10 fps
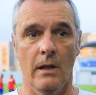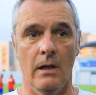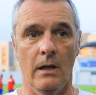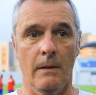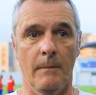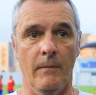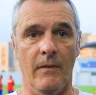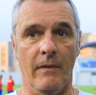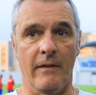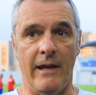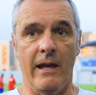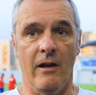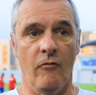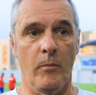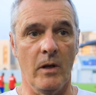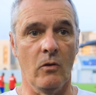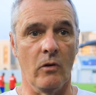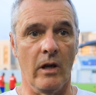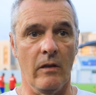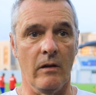They have been
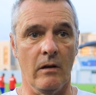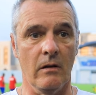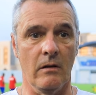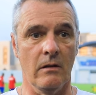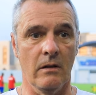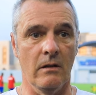together